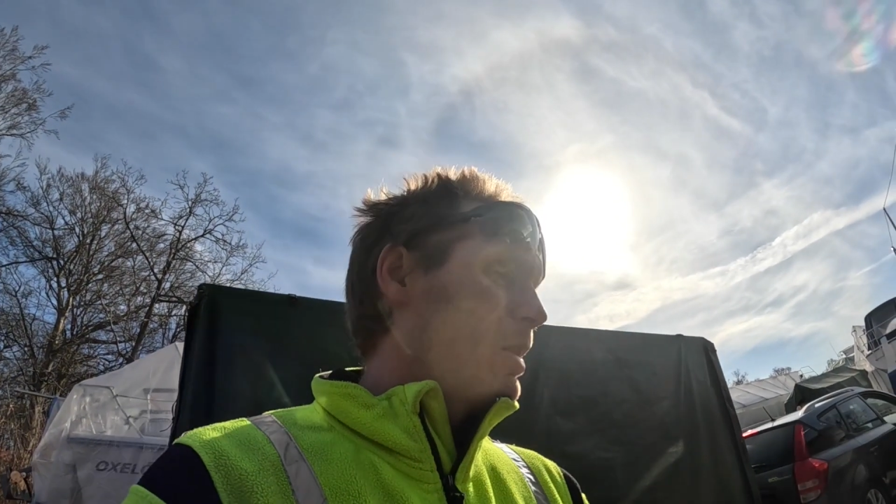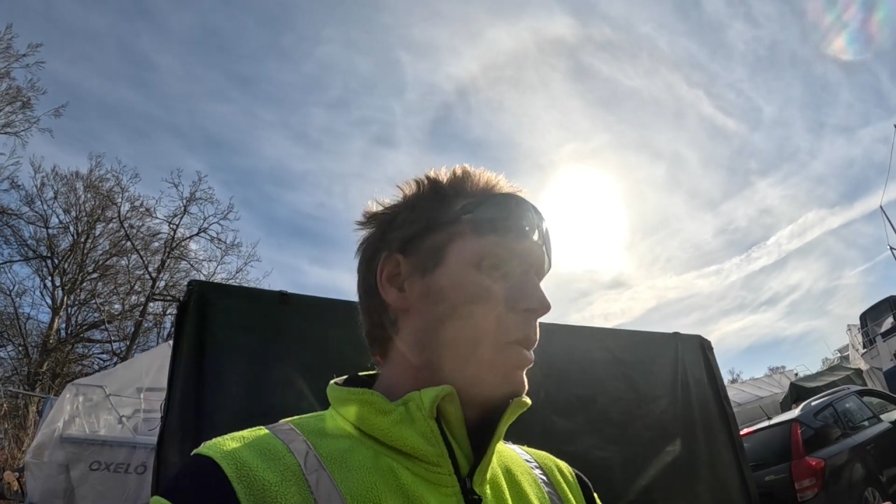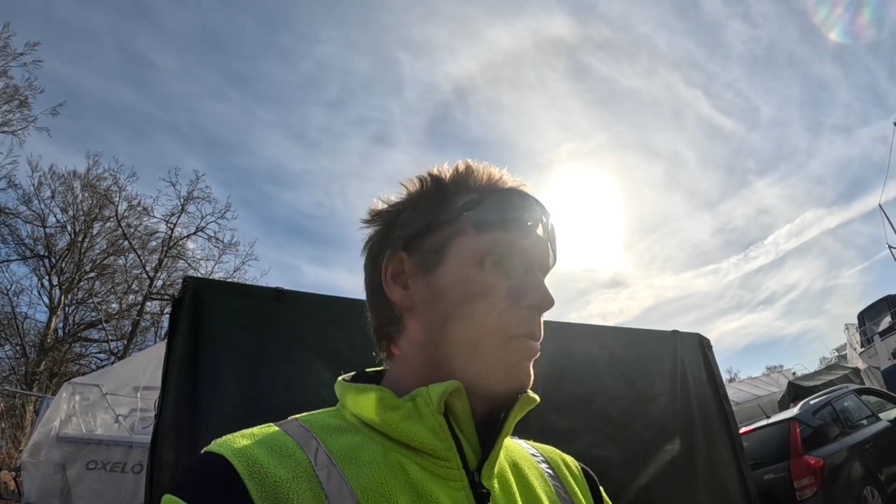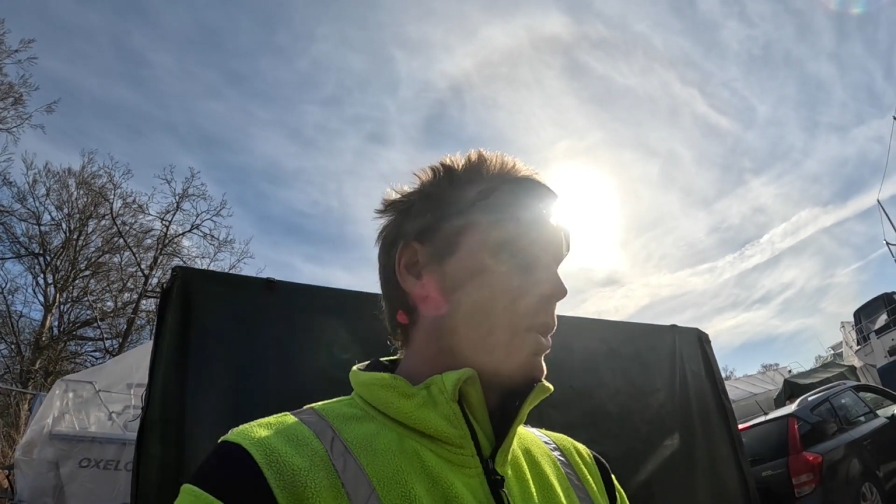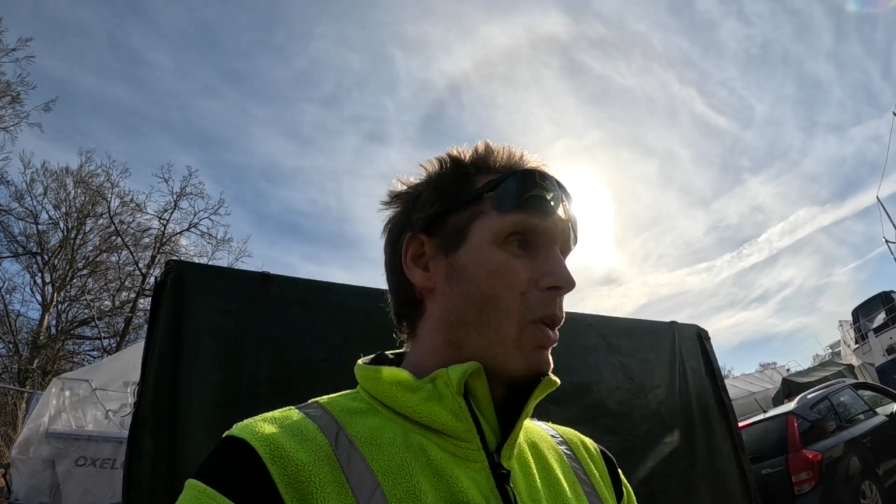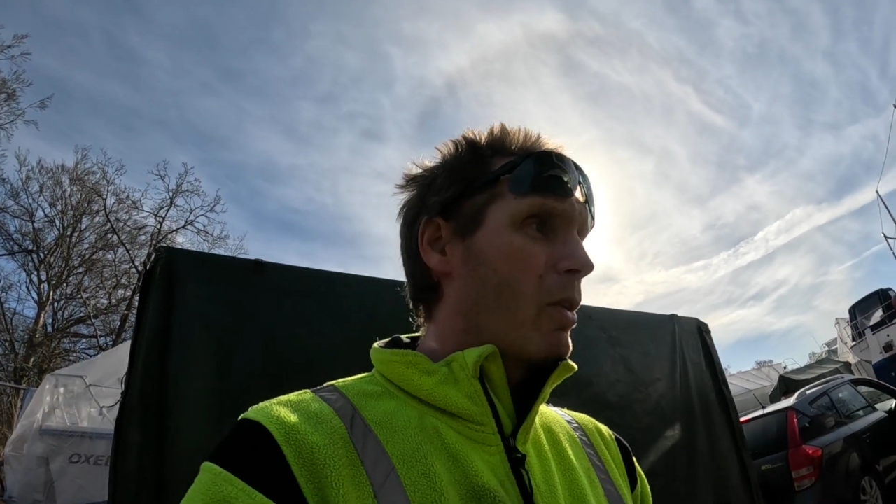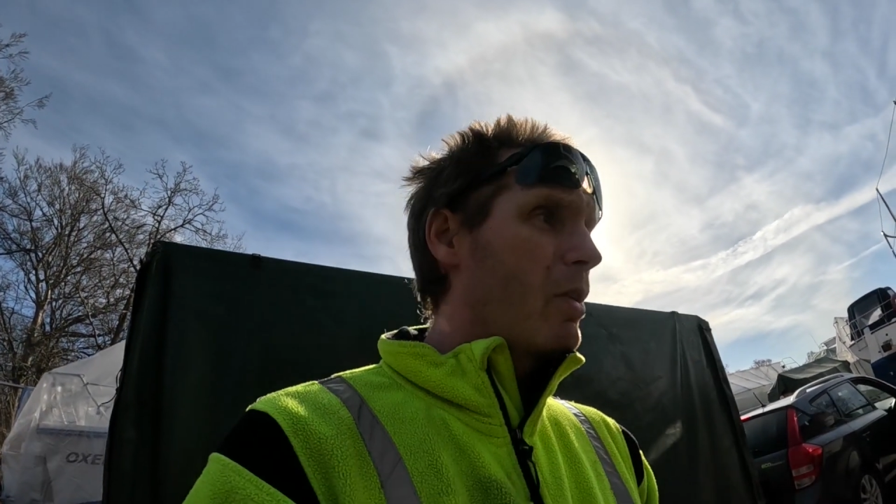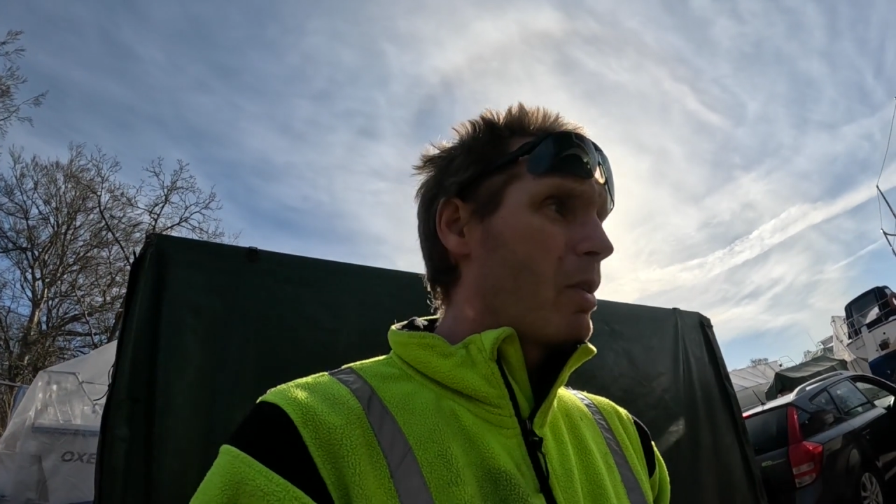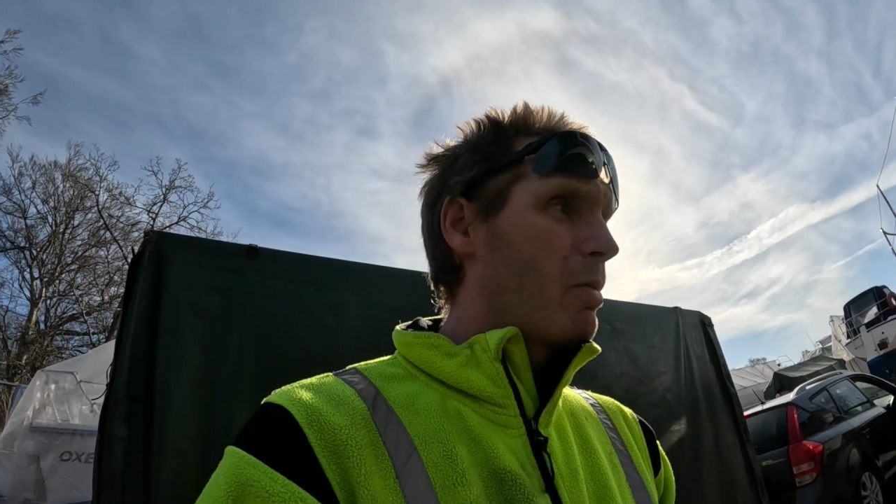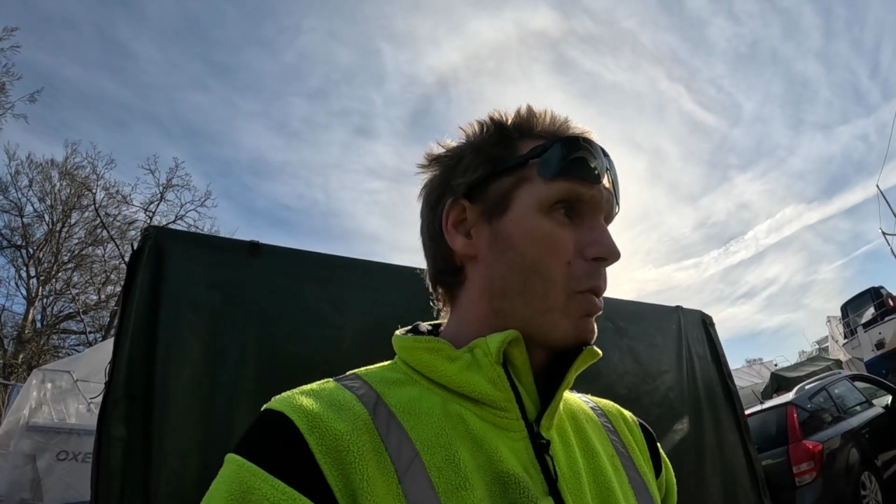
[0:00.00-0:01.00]
on the
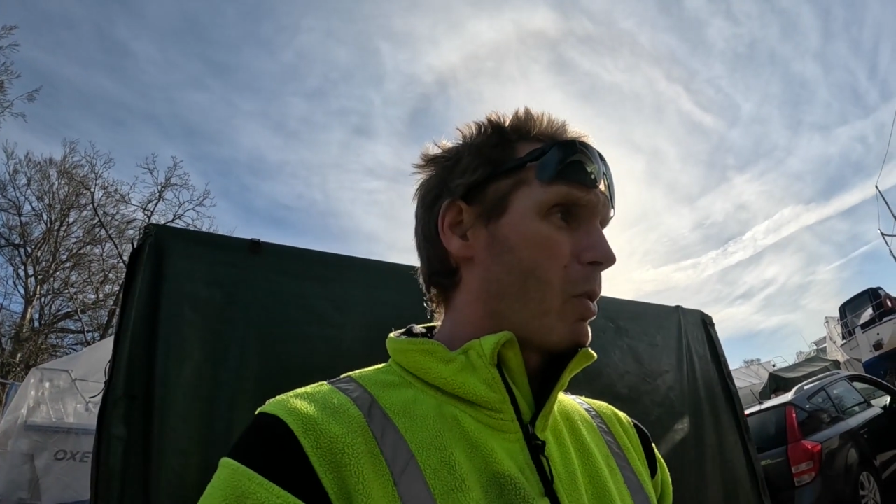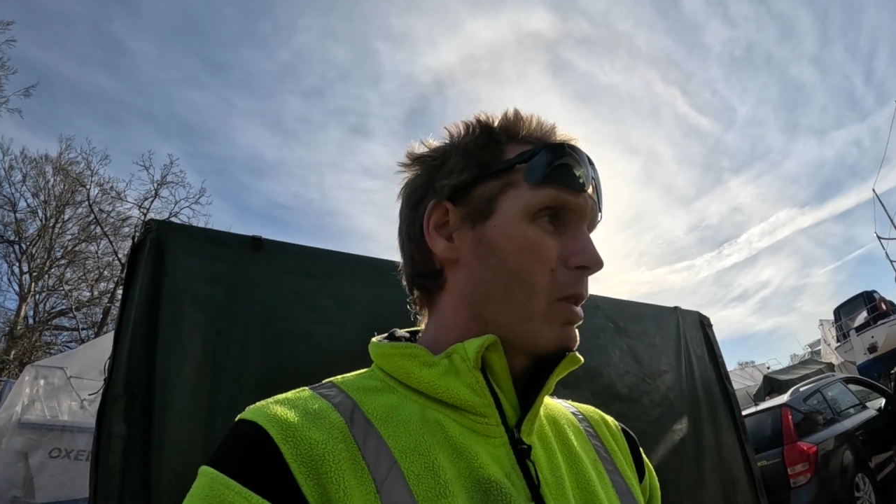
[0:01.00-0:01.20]
hard for